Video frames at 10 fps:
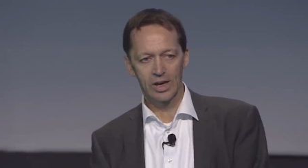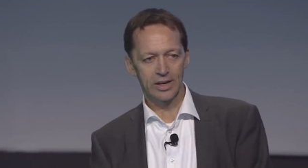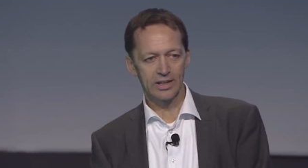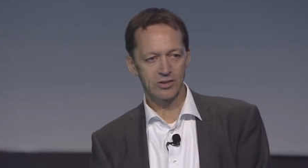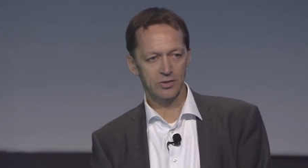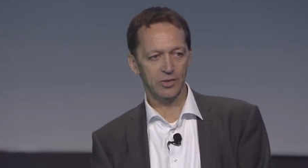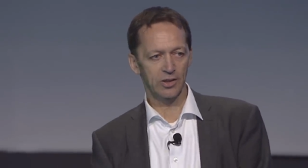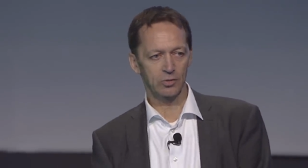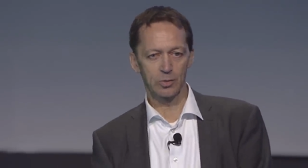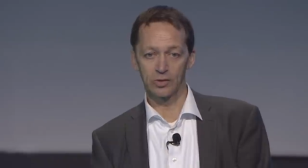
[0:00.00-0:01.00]
and
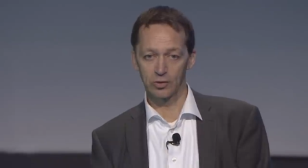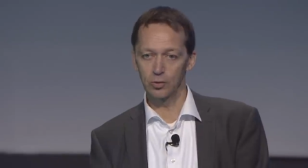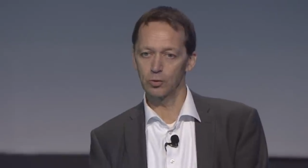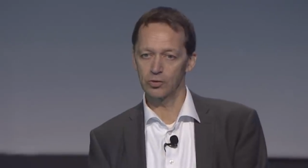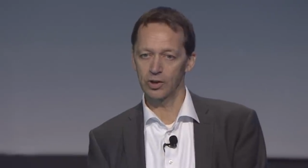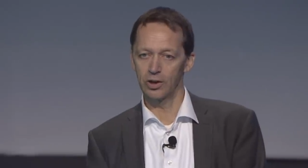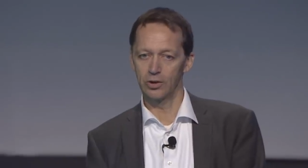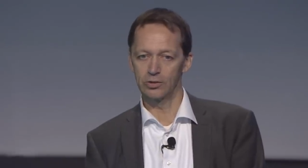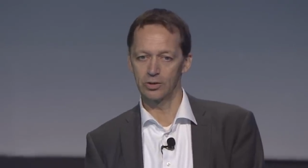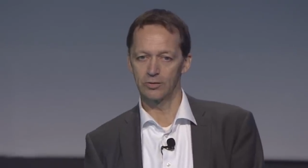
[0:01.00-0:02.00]
interface with the source
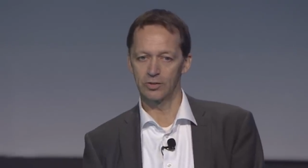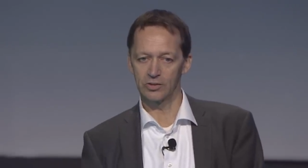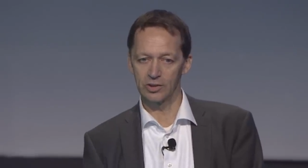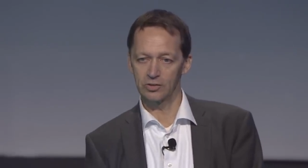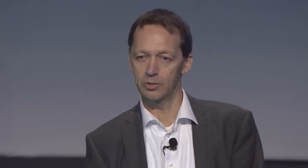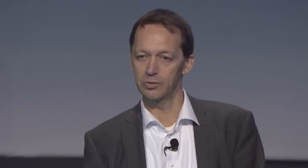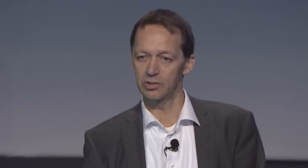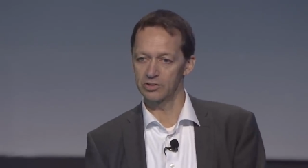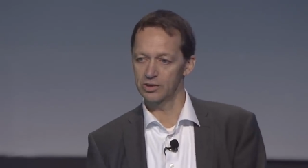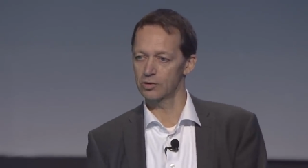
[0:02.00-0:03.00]
code of the systems
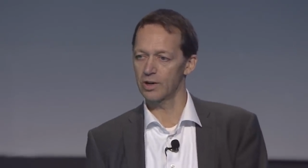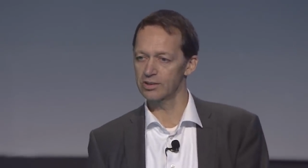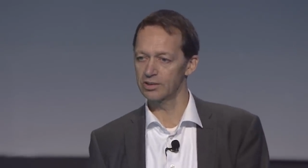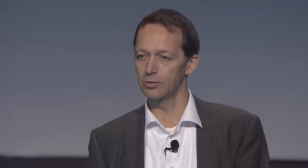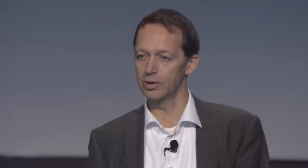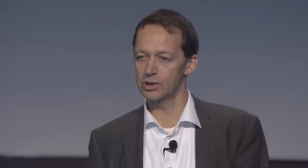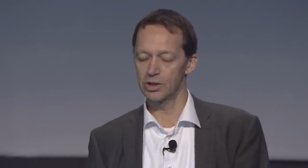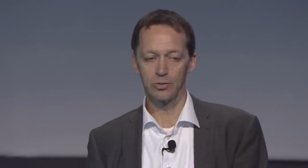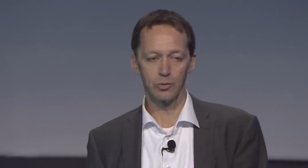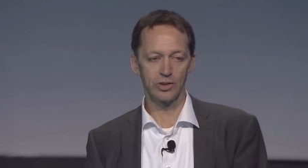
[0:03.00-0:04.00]
it's interacting
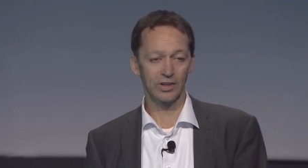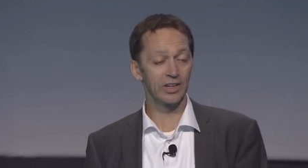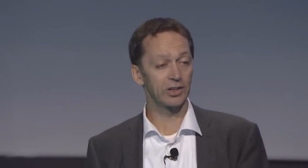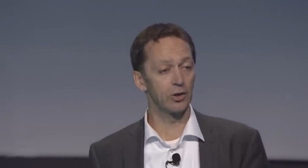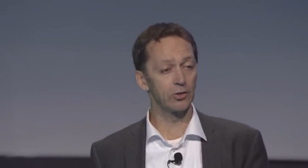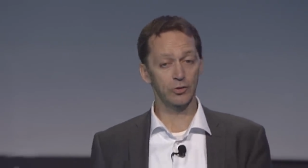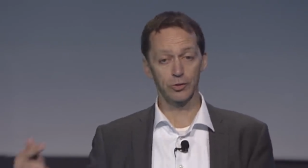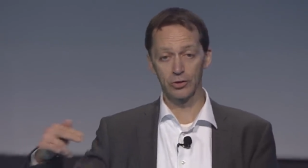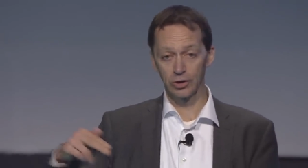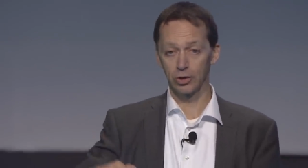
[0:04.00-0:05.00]
with. It goes
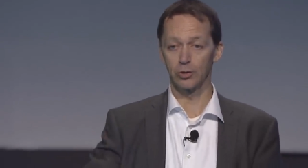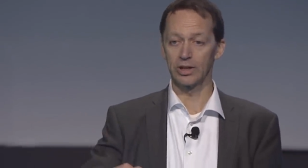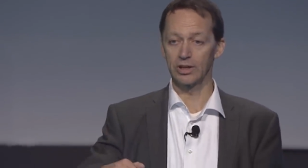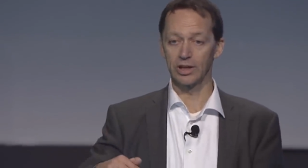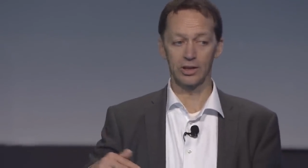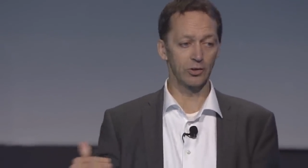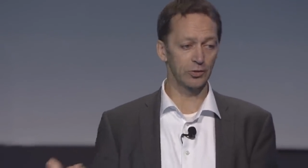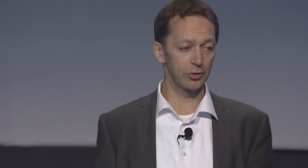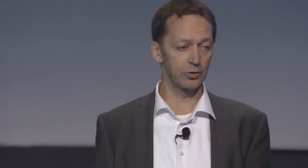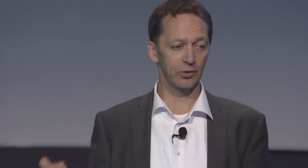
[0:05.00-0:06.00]
through the GUI. It
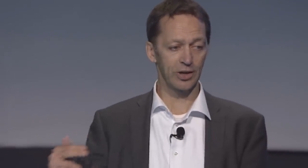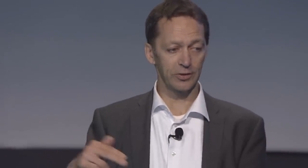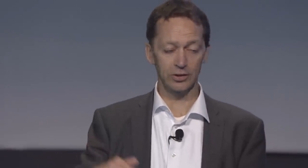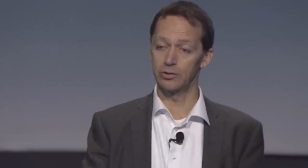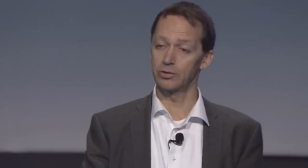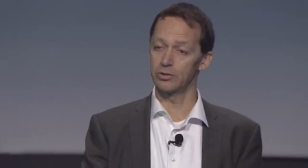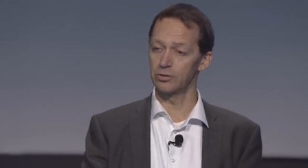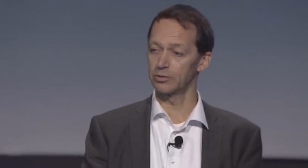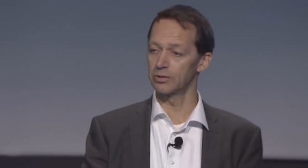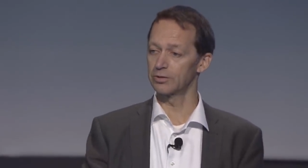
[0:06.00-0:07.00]
goes through the graphic
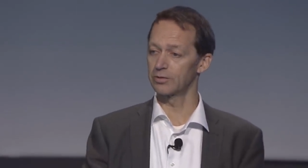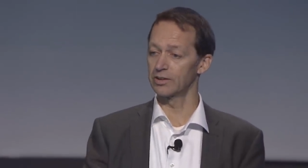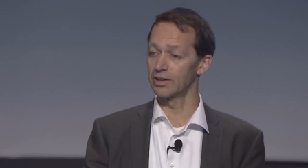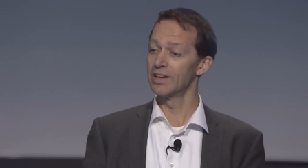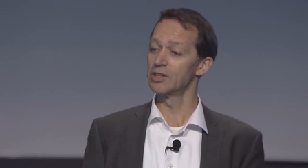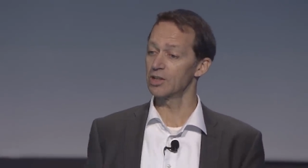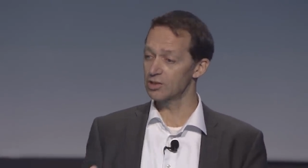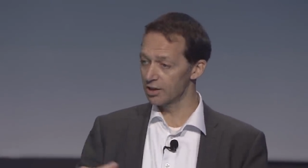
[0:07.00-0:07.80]
user interface, just